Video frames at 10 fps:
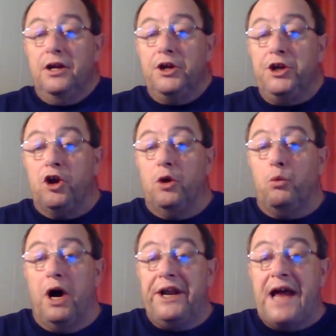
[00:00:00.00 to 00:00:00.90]
you're at
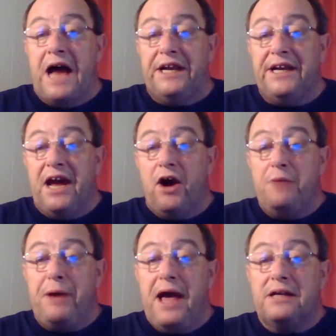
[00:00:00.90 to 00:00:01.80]
190 now,
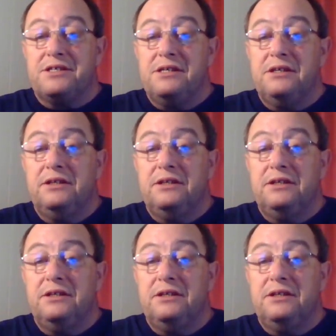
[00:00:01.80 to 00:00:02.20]
Apex.